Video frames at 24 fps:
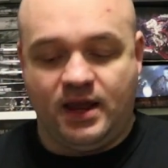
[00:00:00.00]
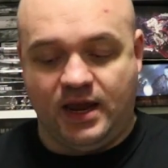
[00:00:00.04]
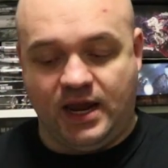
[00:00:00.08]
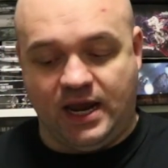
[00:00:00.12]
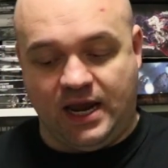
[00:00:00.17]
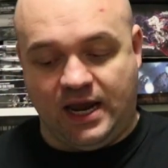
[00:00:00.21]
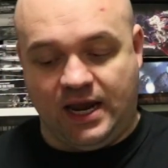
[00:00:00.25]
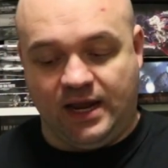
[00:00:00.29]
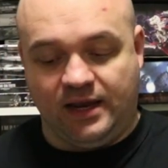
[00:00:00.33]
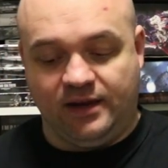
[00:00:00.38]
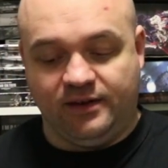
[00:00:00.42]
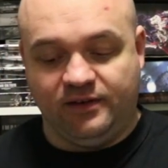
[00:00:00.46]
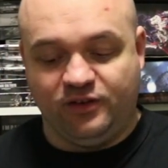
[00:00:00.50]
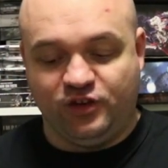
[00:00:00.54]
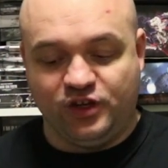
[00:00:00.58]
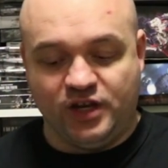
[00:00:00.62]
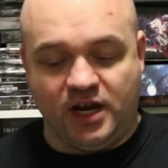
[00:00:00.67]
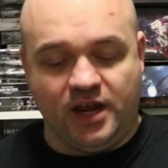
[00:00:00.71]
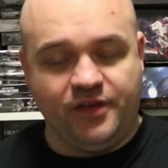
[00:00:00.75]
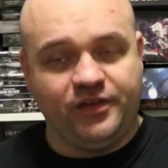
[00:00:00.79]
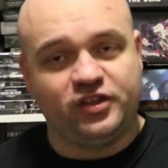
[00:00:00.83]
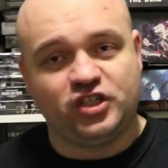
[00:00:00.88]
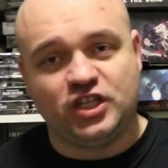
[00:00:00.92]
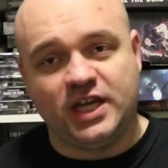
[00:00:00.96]
And, you
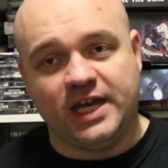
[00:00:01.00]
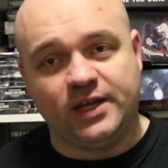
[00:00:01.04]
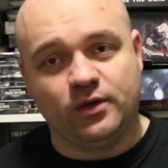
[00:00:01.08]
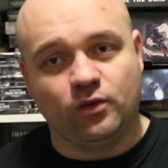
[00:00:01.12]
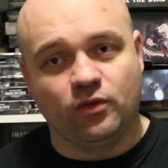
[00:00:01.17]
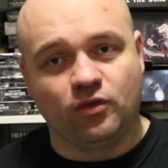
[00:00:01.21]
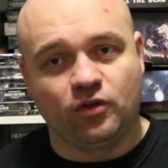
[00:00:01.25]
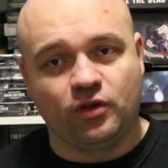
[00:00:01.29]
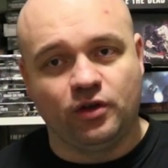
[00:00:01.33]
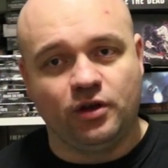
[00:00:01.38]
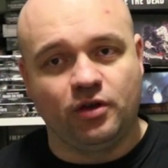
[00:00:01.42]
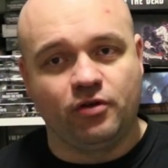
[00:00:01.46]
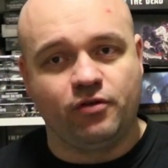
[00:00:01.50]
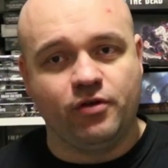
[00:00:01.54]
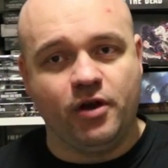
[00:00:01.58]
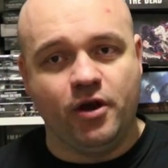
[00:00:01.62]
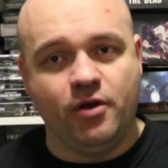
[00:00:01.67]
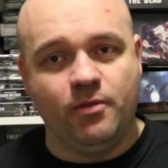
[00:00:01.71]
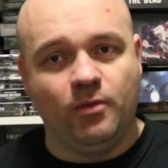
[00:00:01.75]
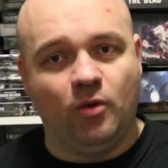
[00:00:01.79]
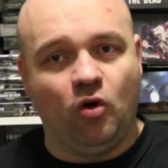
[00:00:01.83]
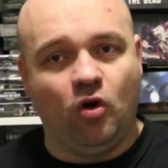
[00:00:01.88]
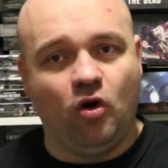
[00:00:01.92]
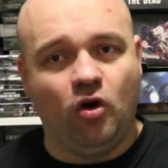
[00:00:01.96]
know, the channel's going to
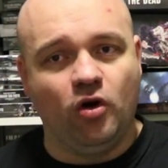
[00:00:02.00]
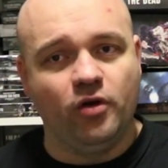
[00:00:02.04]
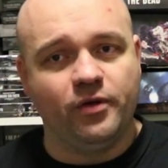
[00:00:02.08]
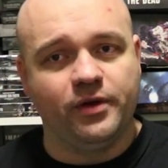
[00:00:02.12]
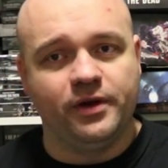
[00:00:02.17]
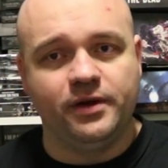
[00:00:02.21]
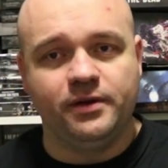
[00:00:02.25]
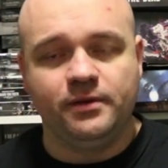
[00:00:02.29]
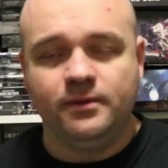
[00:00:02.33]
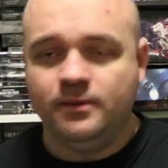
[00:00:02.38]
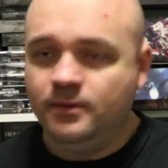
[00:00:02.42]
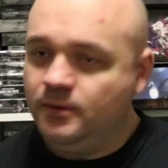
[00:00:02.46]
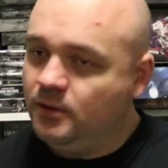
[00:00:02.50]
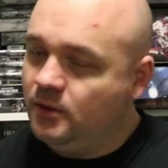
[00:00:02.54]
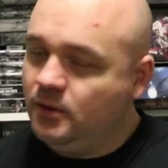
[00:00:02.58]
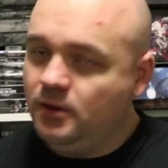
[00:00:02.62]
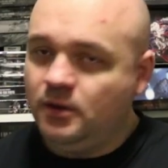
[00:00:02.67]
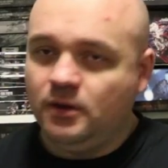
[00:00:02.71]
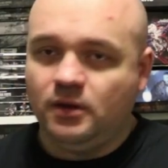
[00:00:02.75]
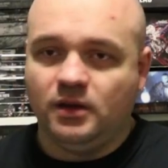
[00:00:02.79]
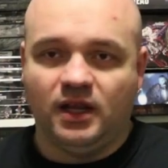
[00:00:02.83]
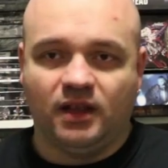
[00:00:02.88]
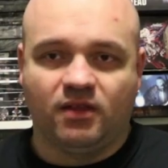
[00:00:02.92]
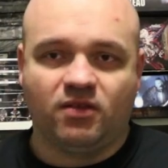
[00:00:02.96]
grow more, and
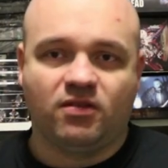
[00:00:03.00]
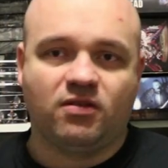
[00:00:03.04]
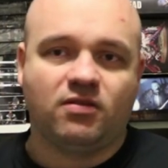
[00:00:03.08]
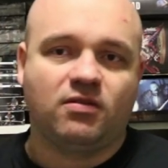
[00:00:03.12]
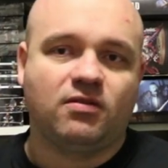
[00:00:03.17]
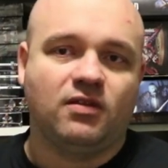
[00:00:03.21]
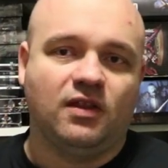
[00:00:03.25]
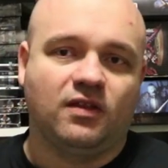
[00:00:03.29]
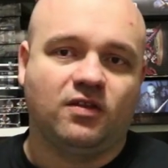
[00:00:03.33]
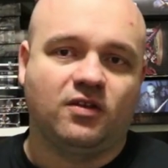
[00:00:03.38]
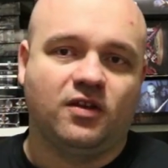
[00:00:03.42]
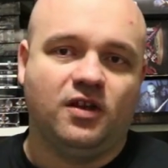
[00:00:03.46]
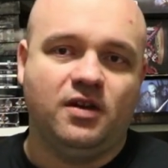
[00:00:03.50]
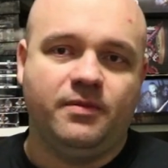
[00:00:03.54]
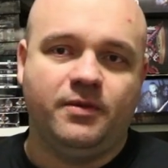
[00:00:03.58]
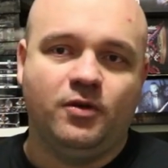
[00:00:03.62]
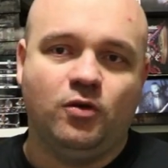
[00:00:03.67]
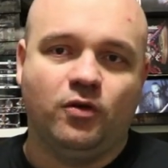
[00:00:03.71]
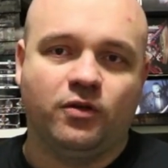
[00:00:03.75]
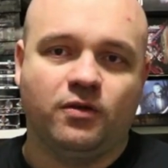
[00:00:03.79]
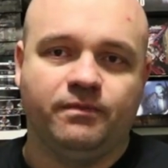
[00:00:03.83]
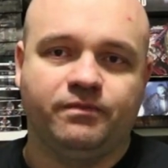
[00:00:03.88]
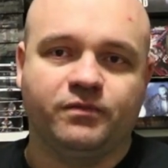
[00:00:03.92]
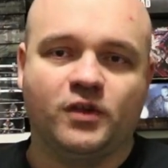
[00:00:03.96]
it's it's going to be
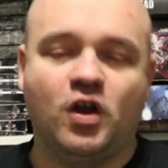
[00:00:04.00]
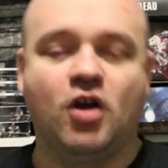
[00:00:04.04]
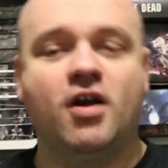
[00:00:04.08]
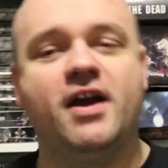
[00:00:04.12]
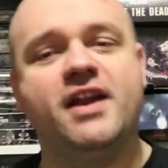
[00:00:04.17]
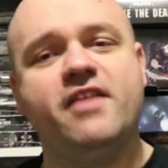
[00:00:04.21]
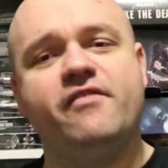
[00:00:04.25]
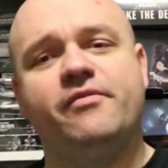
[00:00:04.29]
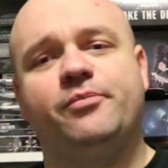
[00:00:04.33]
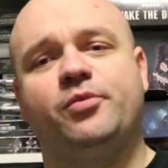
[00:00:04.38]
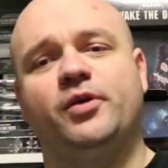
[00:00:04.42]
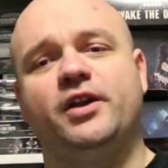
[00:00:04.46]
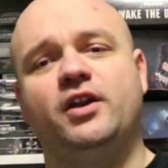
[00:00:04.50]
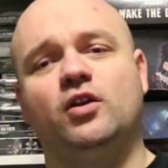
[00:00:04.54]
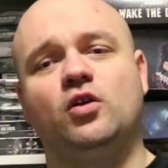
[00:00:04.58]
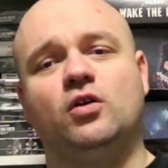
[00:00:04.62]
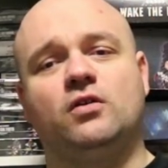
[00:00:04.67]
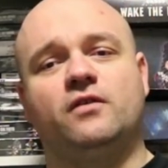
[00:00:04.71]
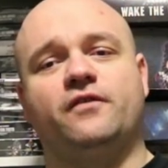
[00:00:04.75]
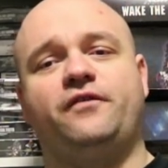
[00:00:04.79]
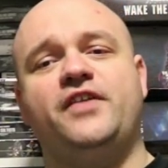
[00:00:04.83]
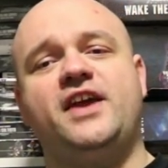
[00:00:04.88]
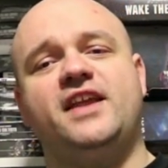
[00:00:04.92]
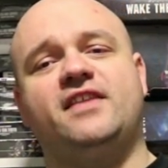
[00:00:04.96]
awesome. All right, everybody, look,
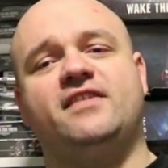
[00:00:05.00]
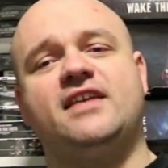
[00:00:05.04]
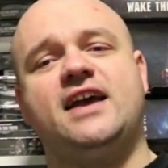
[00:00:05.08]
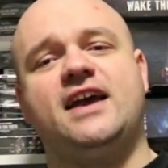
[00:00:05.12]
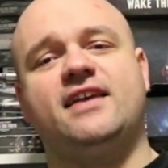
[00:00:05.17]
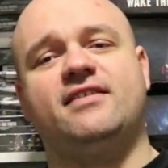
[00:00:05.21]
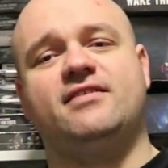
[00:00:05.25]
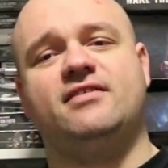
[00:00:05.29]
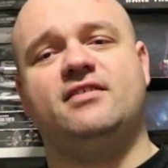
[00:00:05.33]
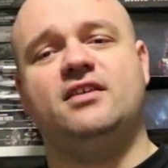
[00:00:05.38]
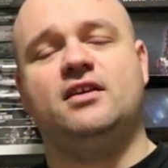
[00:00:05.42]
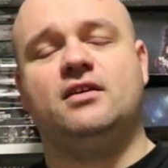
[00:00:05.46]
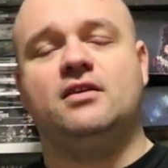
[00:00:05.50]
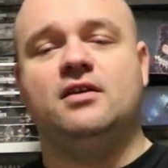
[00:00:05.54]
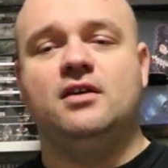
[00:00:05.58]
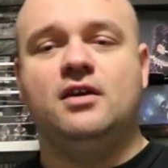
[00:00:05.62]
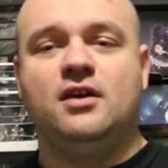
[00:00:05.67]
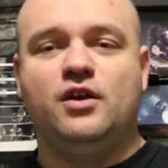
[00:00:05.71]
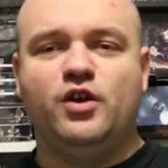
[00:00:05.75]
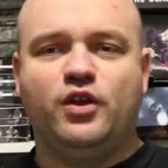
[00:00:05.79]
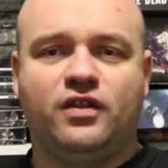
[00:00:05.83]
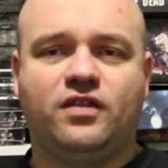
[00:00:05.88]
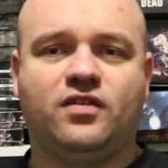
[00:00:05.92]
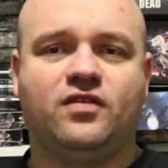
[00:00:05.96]
fantastic.
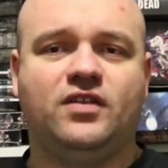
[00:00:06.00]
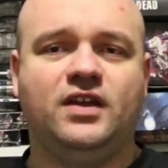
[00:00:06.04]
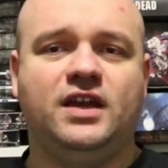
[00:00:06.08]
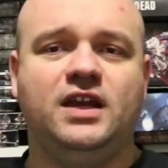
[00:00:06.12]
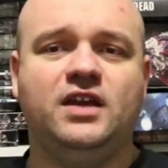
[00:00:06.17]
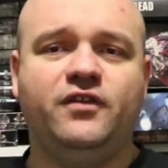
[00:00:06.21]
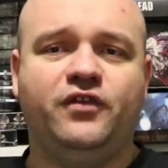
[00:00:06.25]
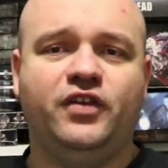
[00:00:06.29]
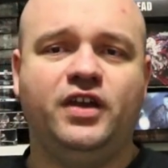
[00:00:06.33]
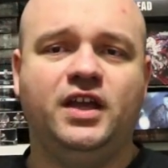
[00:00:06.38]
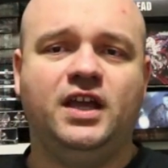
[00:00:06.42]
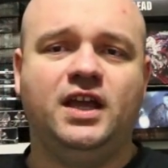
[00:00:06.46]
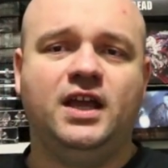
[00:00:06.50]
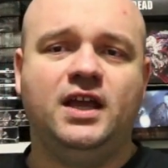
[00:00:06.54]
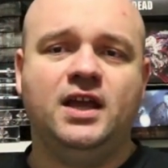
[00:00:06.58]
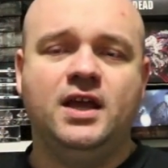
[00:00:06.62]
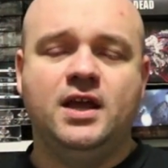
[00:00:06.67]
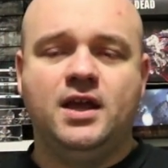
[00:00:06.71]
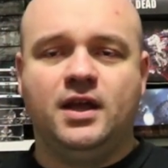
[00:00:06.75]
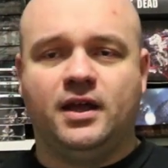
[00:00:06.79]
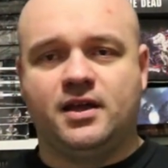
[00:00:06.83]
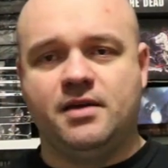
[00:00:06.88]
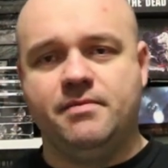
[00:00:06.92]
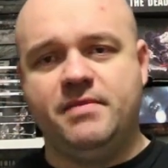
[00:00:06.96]
Steve here,
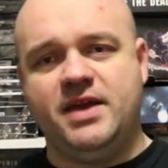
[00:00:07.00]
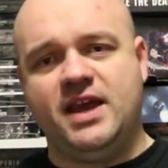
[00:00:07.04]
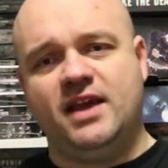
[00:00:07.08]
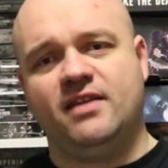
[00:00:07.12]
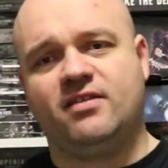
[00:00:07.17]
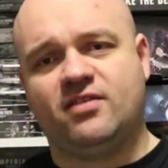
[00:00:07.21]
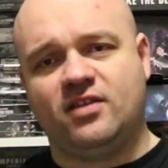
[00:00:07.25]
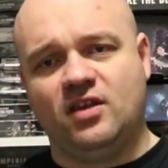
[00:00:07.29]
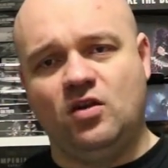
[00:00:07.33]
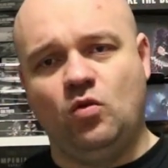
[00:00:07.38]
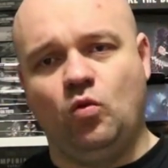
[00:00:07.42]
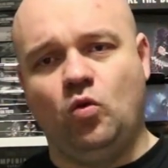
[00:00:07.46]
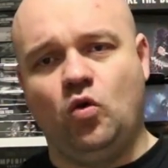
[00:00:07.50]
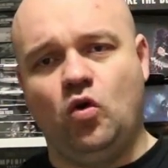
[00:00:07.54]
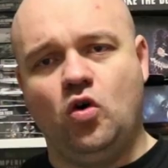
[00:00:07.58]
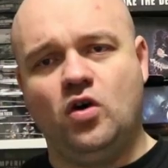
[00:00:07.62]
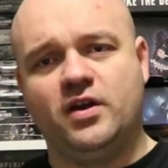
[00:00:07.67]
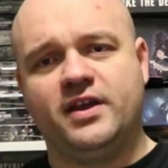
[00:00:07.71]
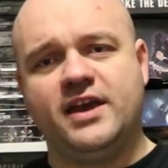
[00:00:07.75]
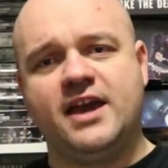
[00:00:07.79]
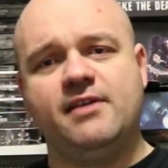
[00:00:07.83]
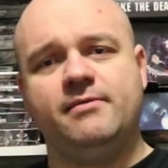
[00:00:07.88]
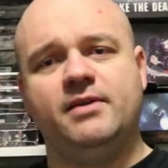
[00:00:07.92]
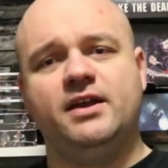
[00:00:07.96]
Command Center
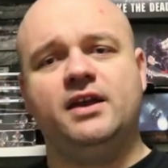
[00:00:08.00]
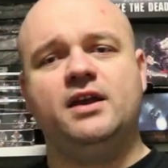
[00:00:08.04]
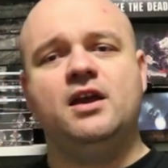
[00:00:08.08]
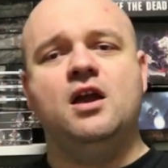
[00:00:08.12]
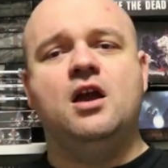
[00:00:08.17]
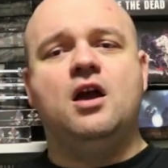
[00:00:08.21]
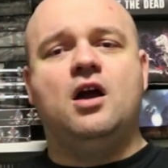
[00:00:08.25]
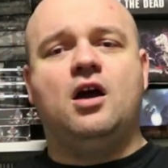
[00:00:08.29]
Wargaming.